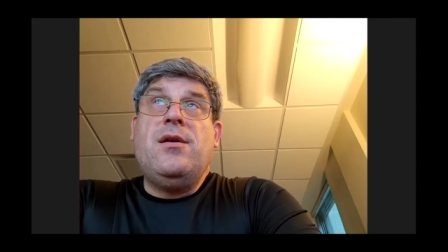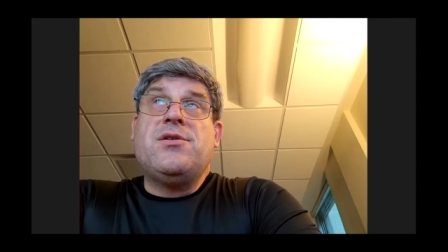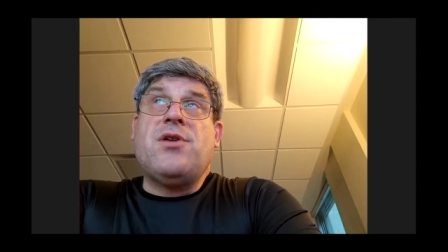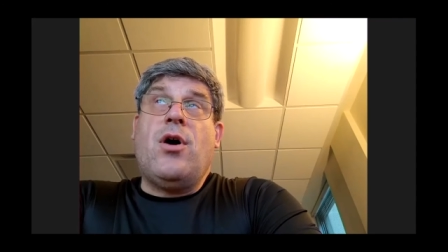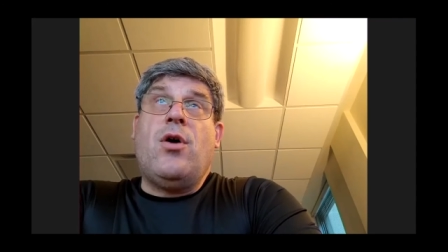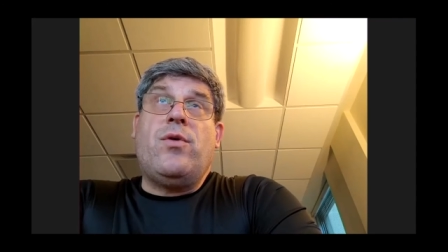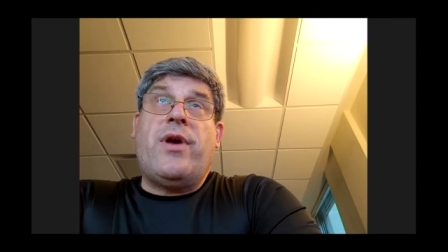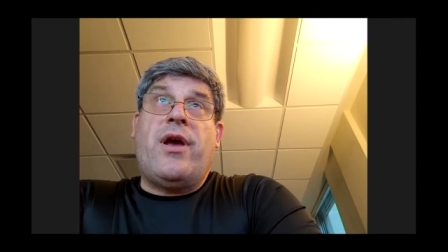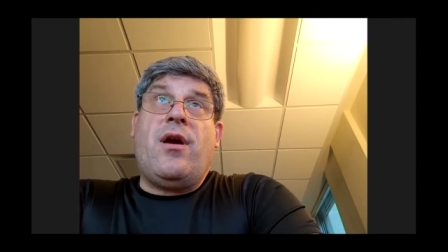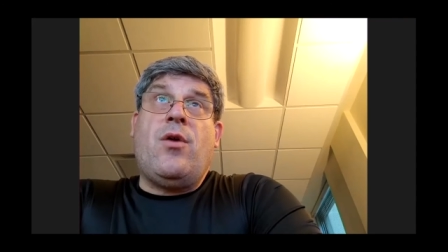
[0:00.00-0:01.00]
So
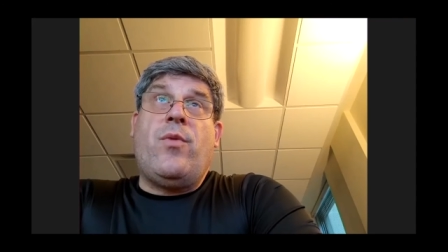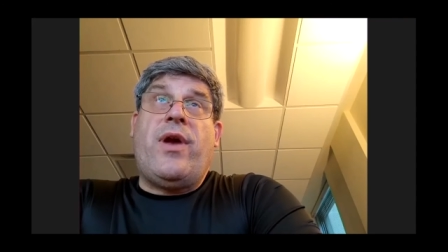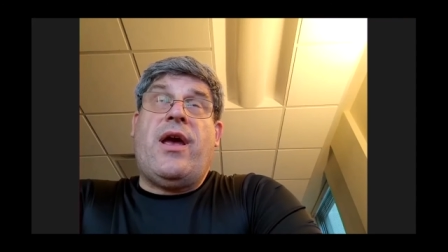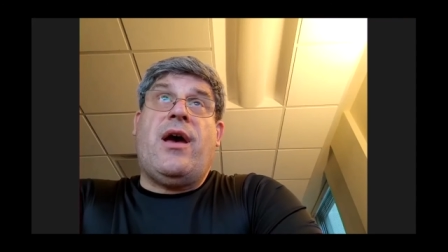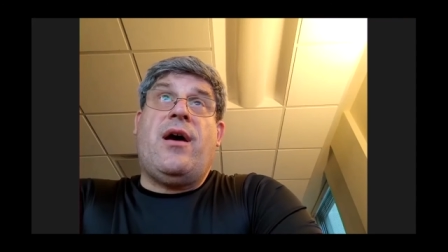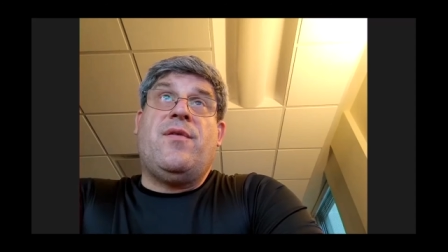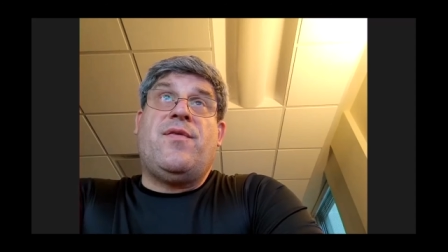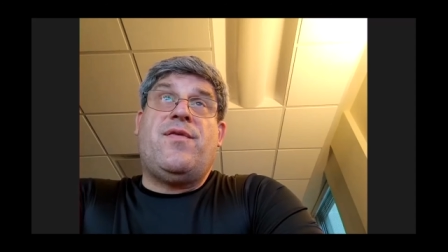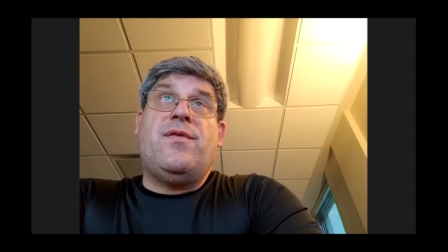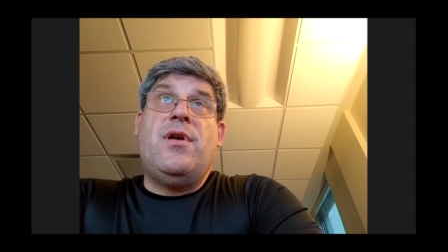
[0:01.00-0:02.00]
here we have
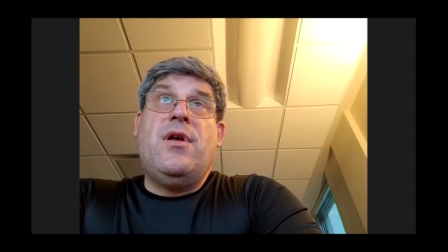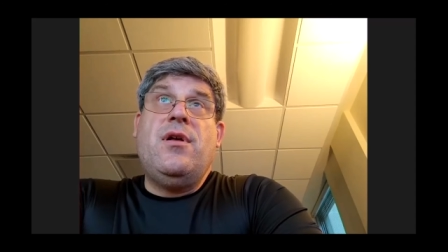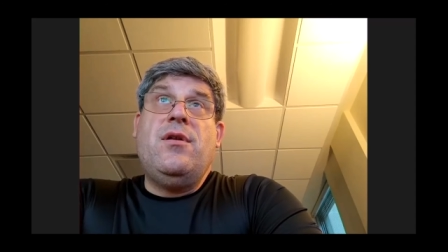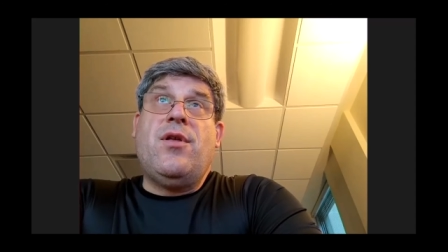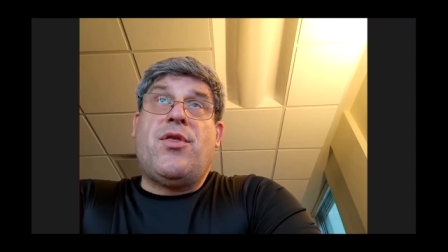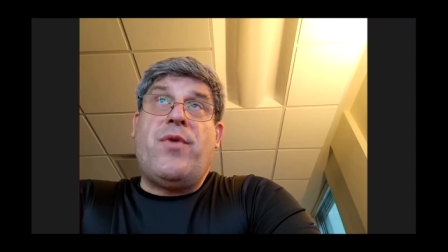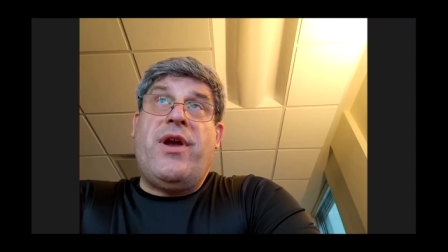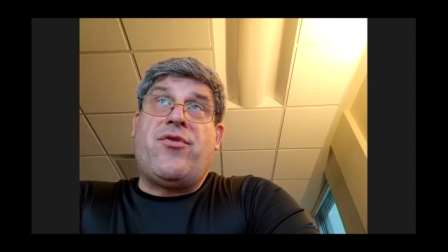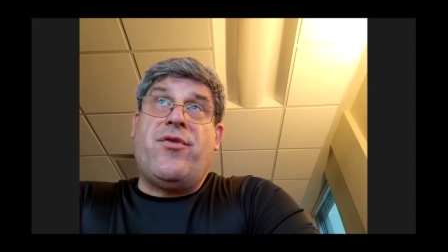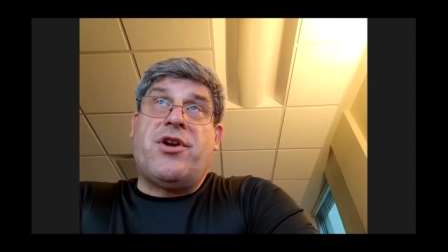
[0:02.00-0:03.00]
the
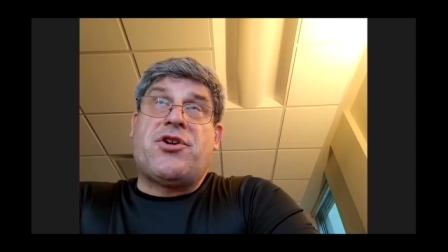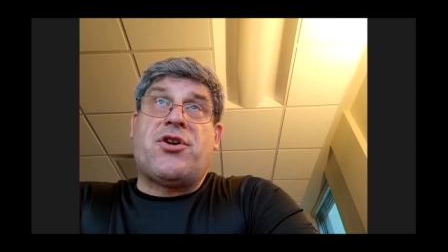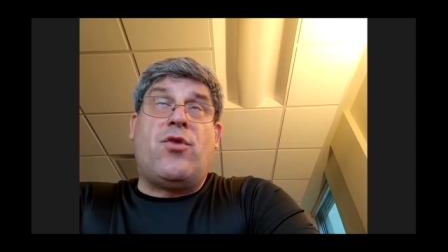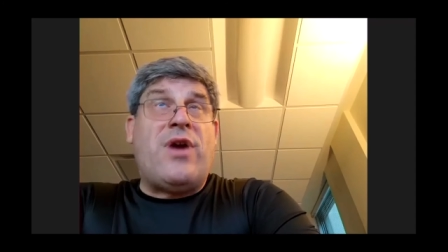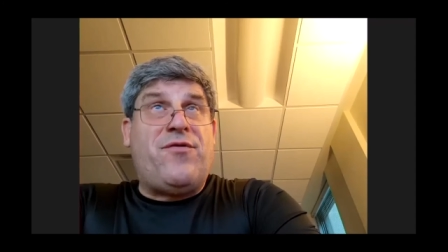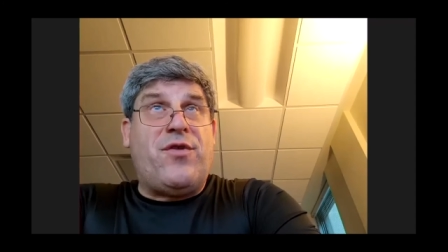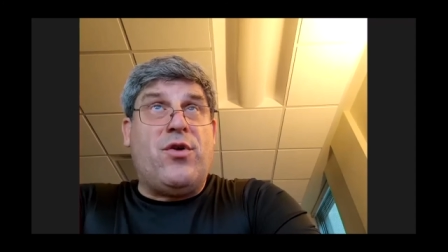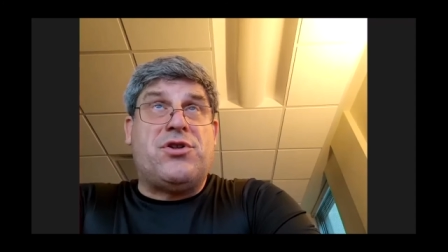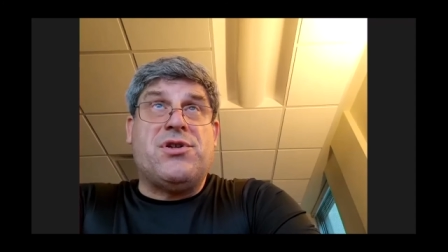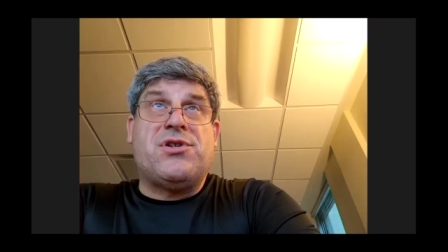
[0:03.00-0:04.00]
three traditional
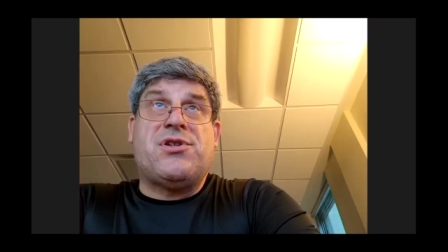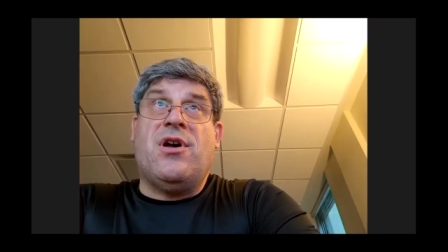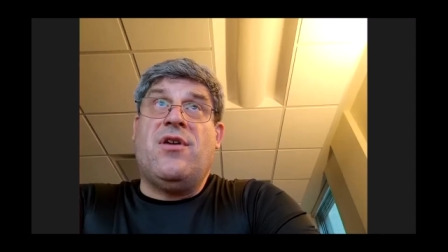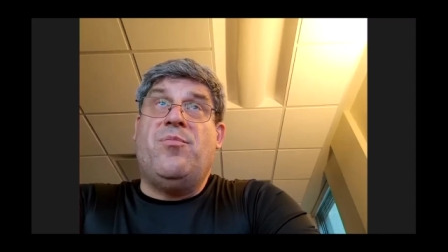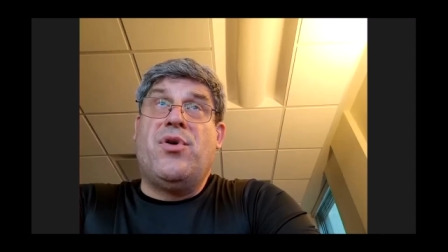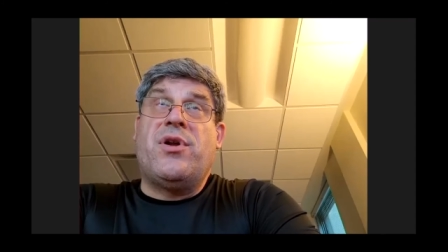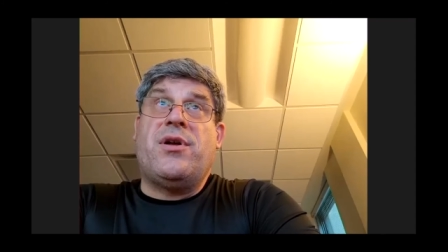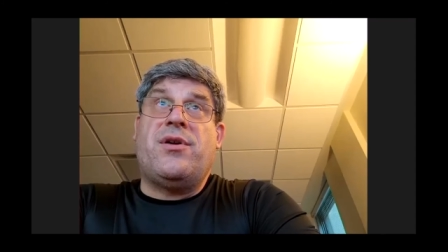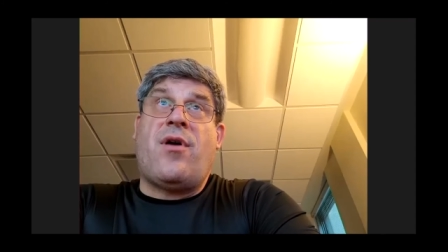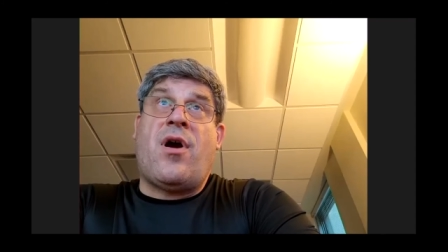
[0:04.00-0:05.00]
refuges of
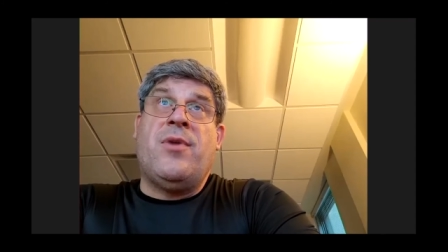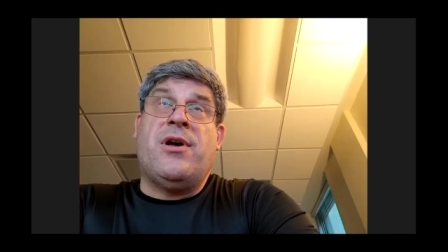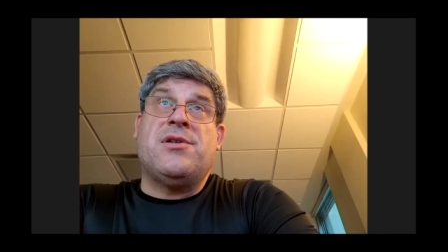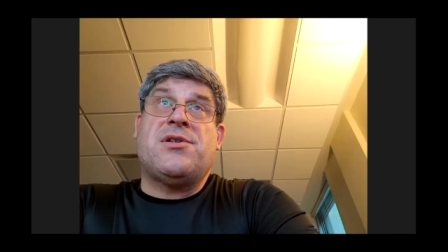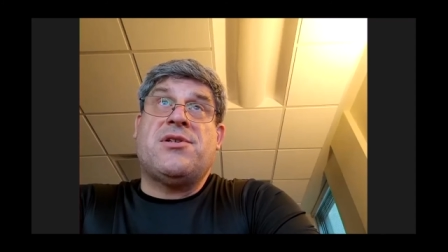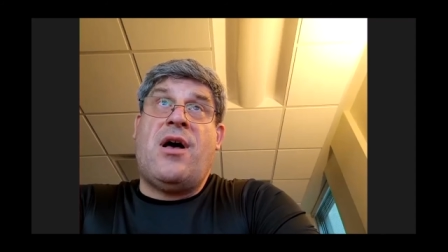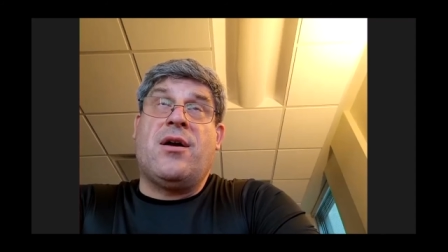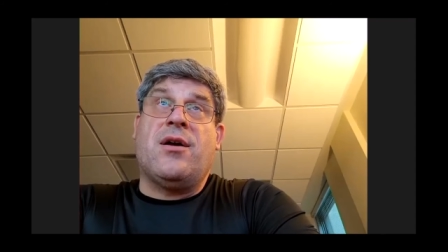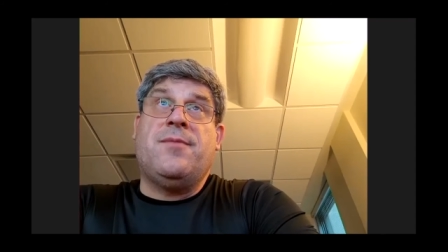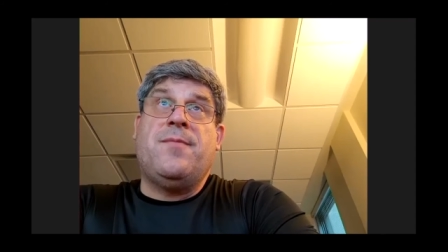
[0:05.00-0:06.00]
Buddha, Dharma, and
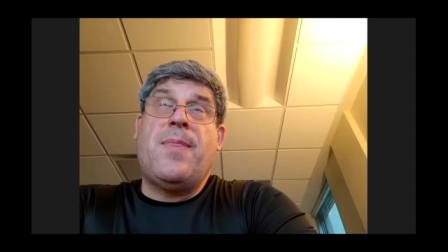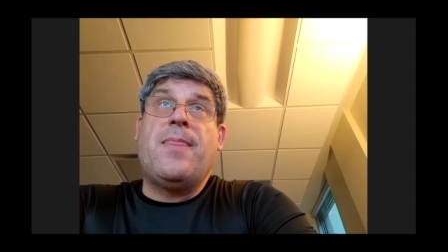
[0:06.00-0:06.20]
Sangha